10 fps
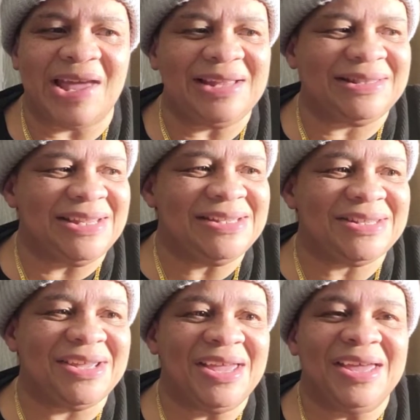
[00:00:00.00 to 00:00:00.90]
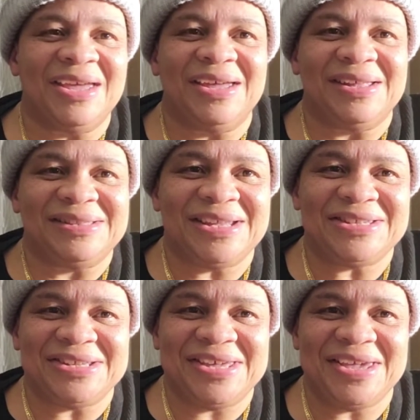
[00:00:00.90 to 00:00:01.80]
these are these
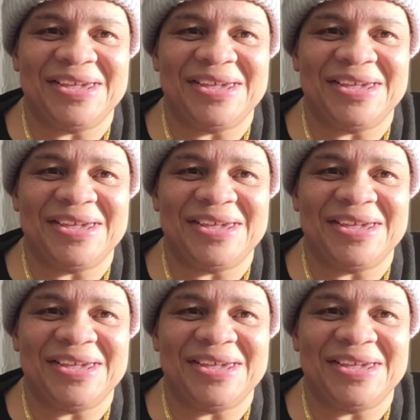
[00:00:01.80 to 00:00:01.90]
are